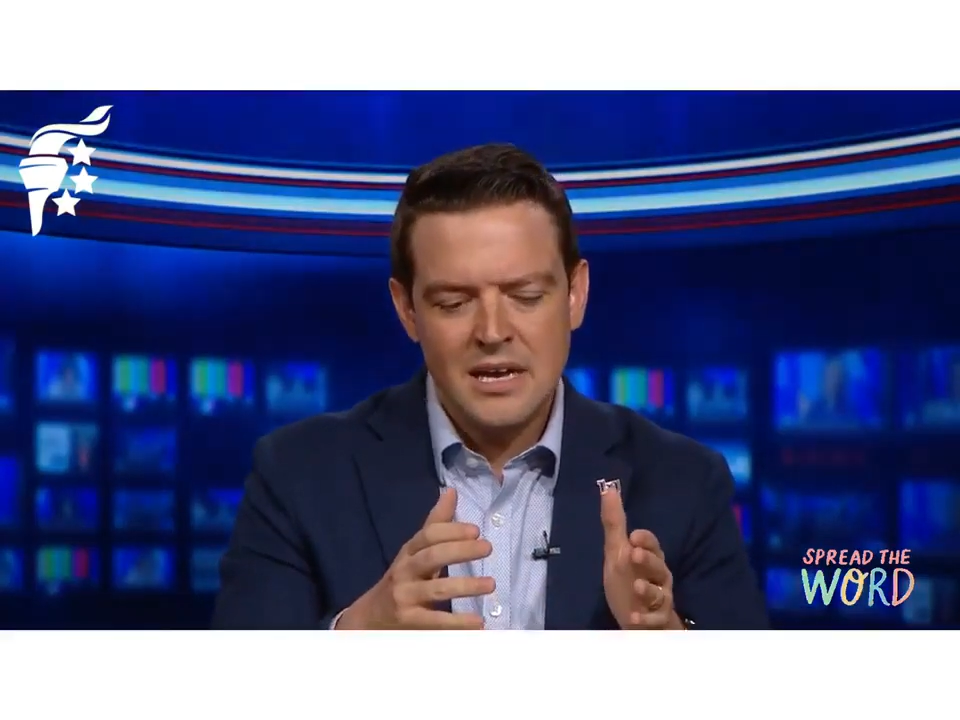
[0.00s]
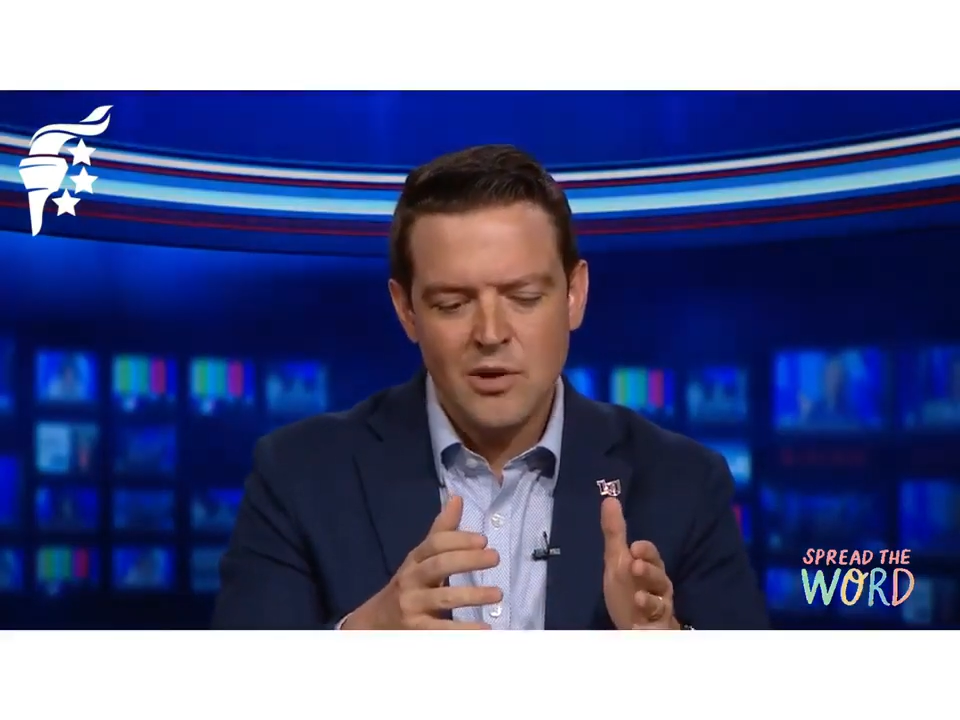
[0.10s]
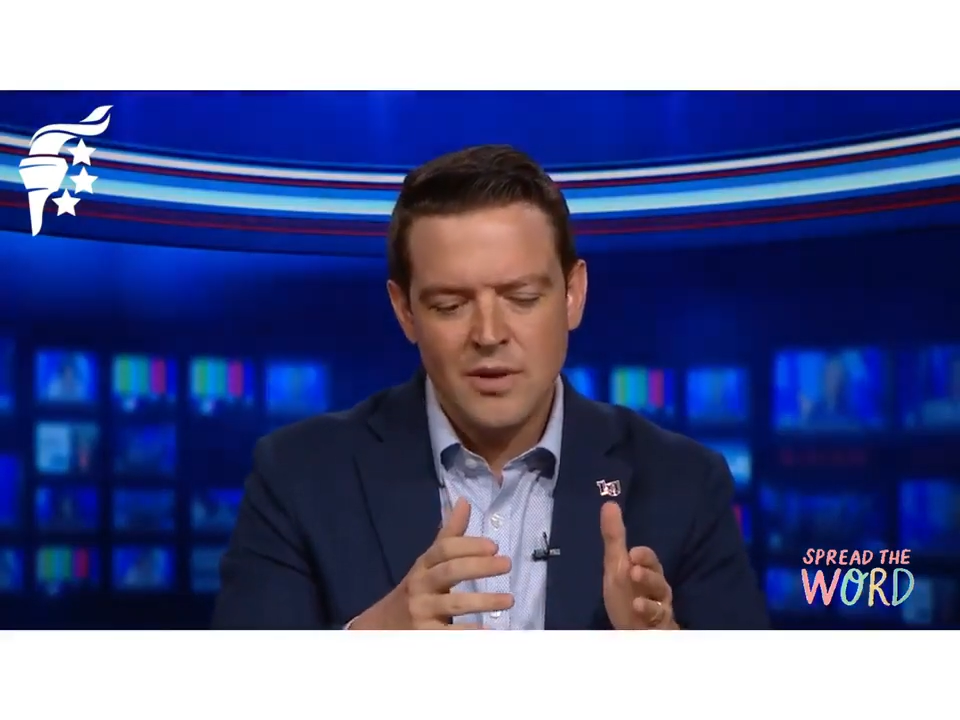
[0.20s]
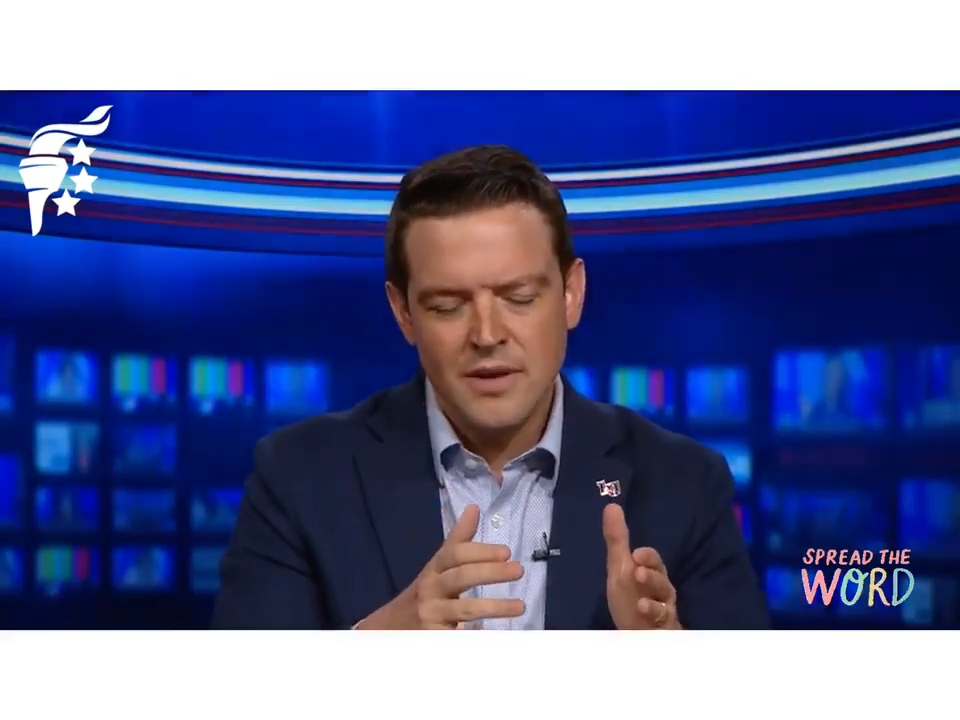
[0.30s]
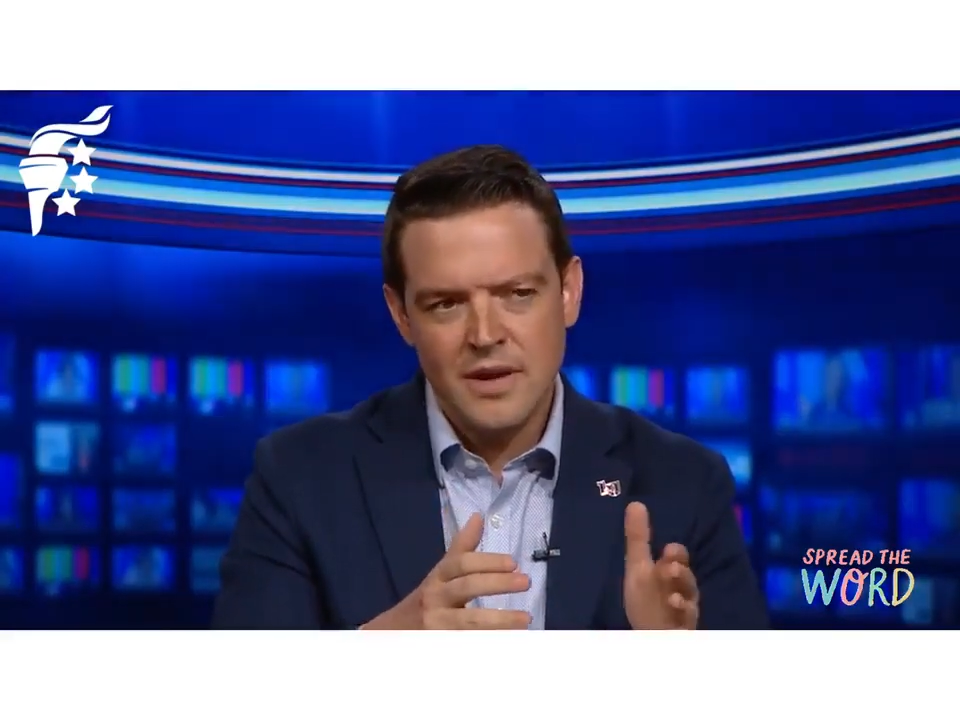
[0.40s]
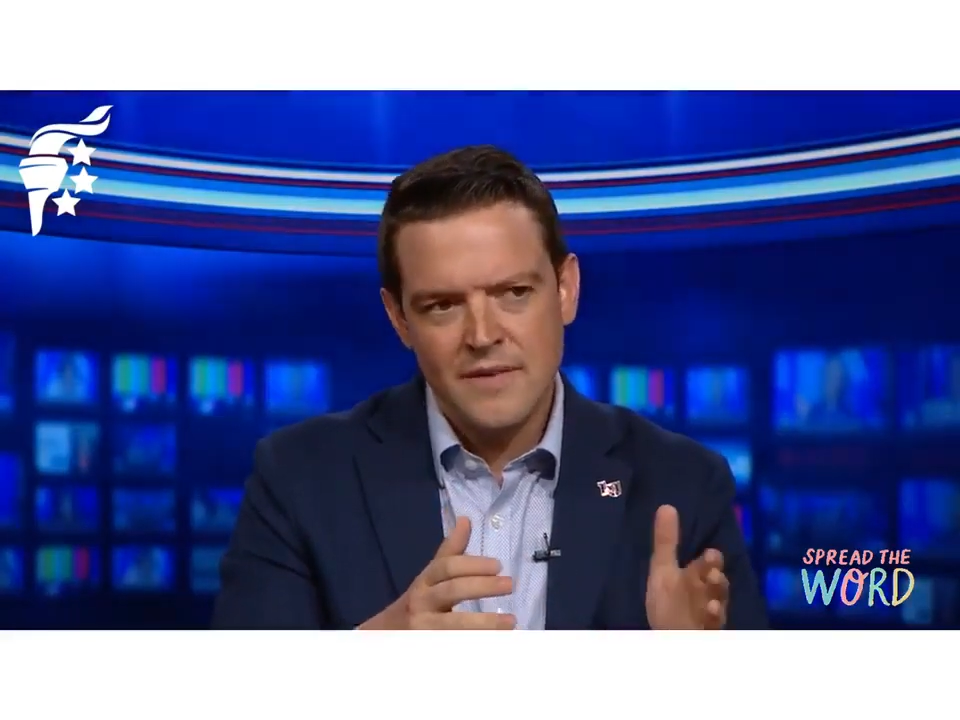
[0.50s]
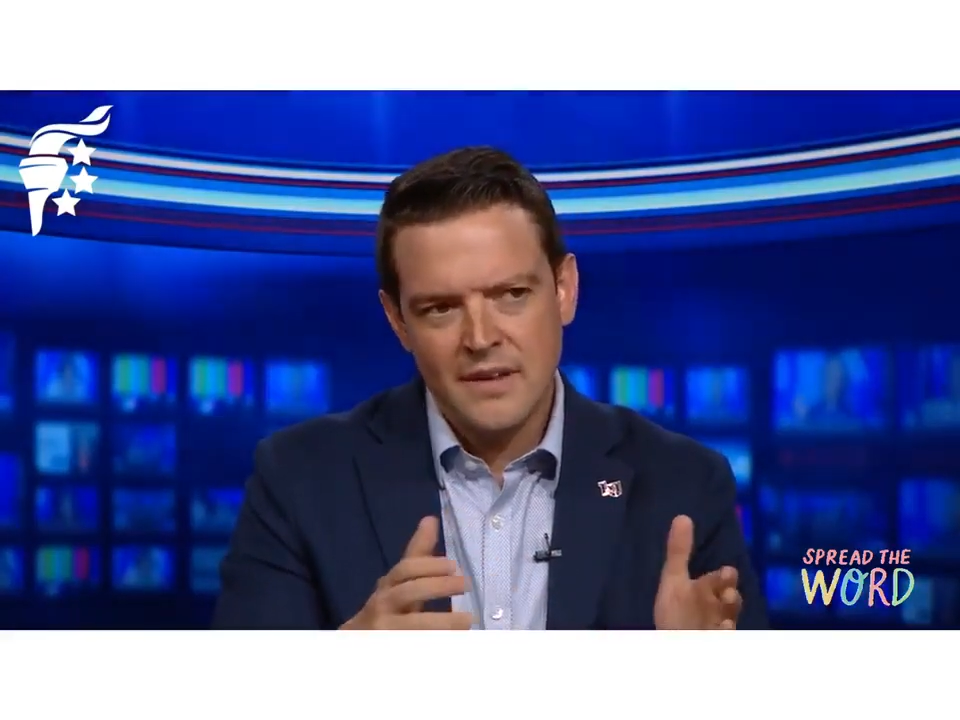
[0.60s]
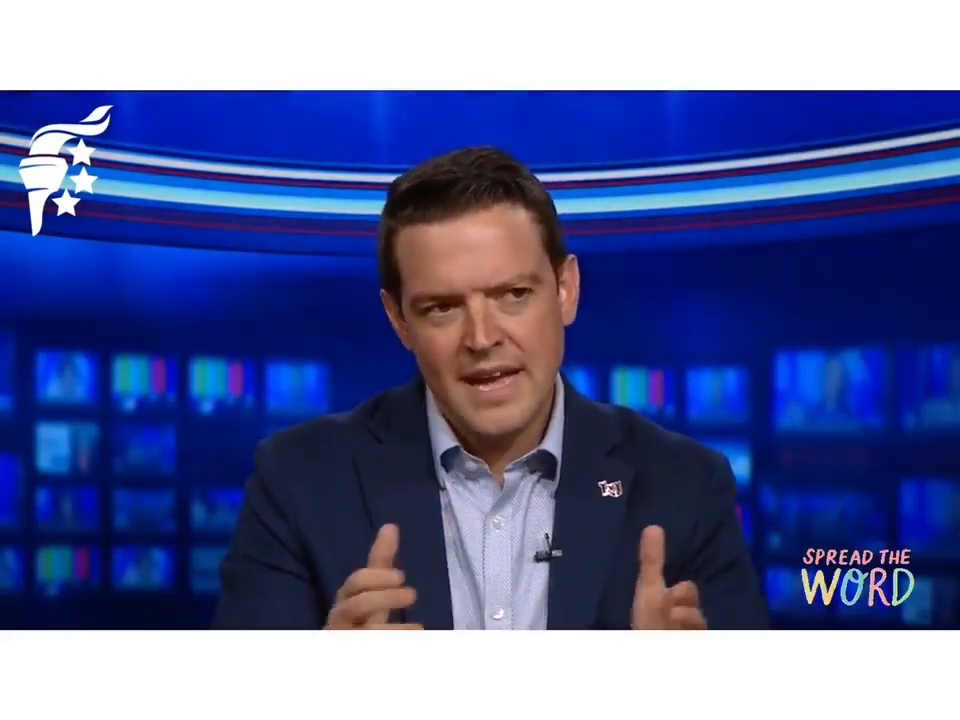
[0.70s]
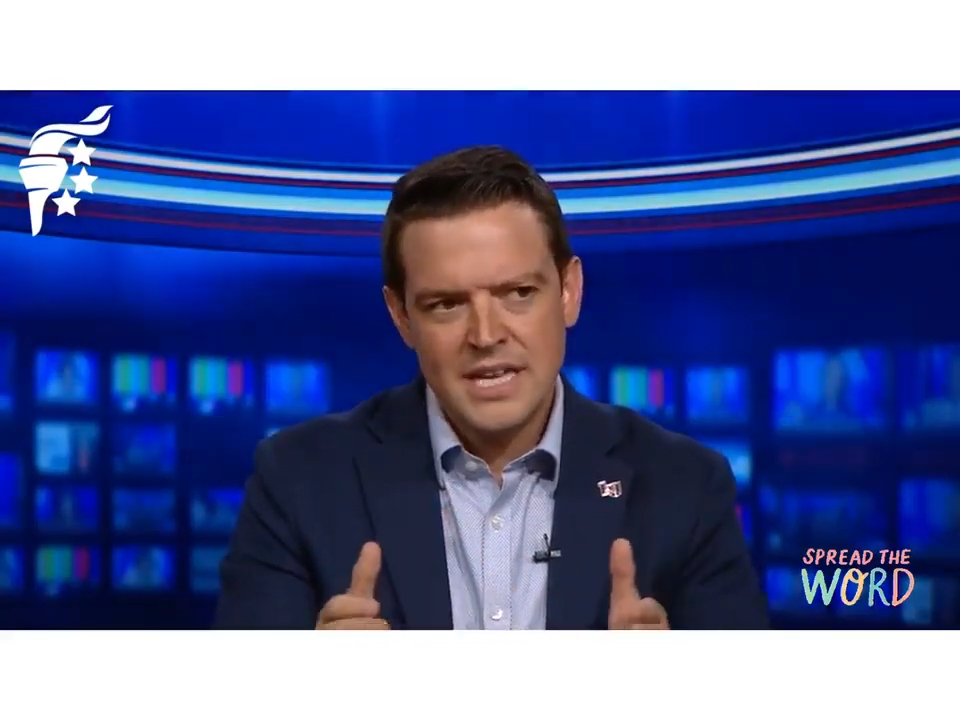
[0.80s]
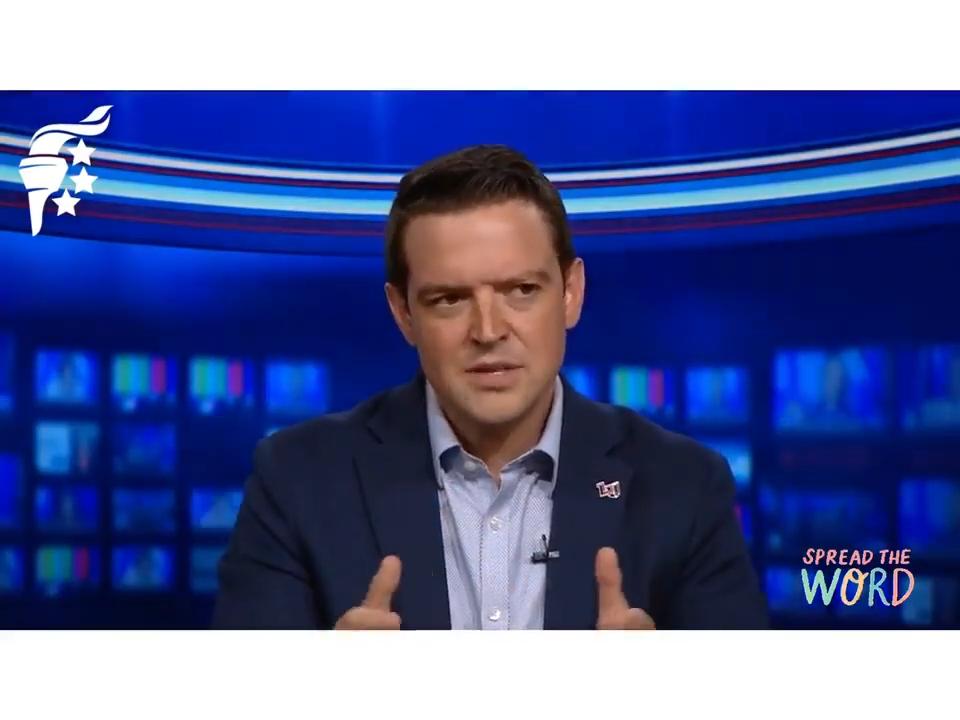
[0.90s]
you know, in the in the
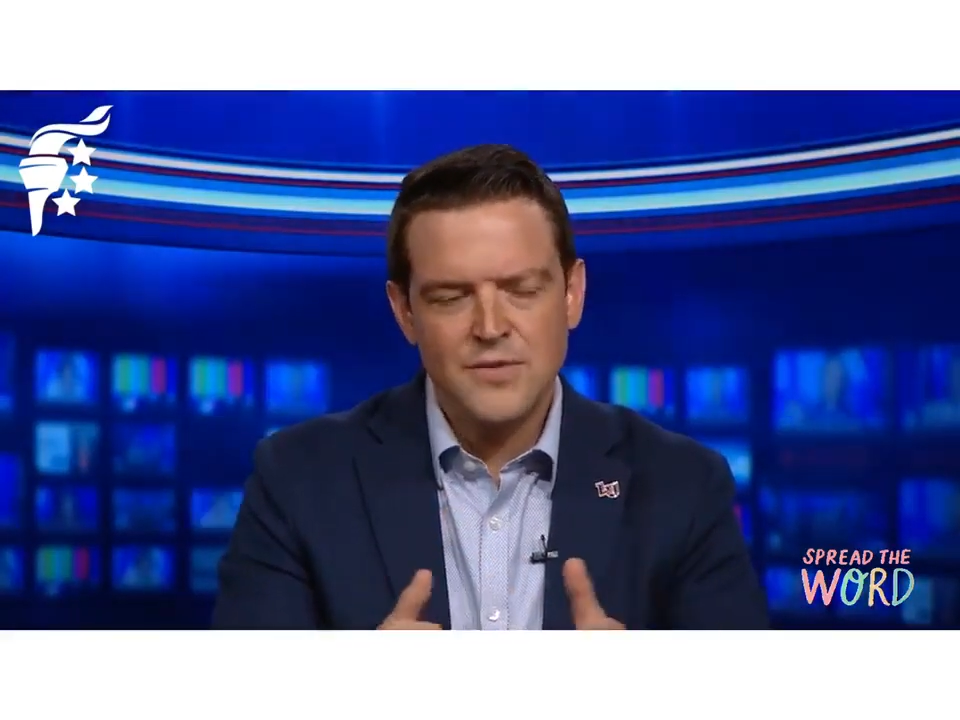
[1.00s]
last